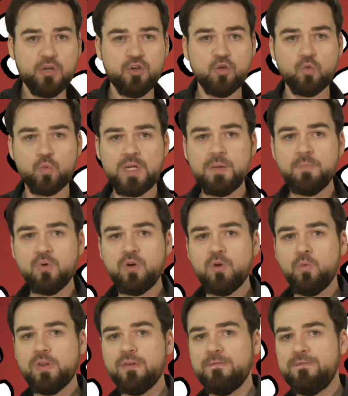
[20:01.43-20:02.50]
you reboot it
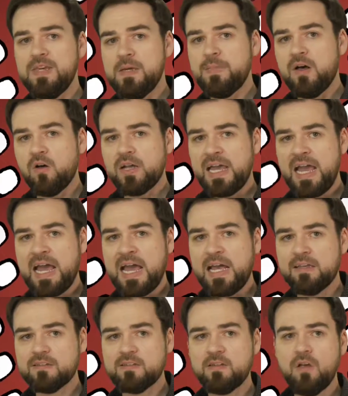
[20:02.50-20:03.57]
with a female
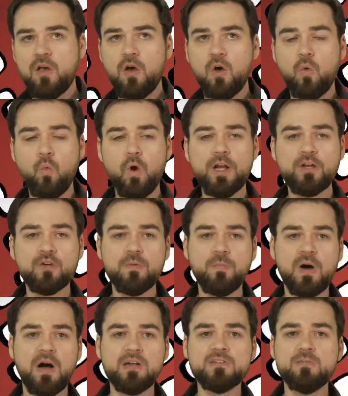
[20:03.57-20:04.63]
cast, what could
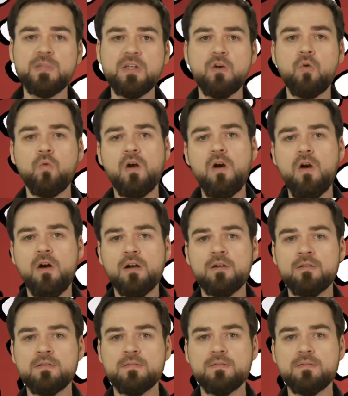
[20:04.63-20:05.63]
possibly go wrong?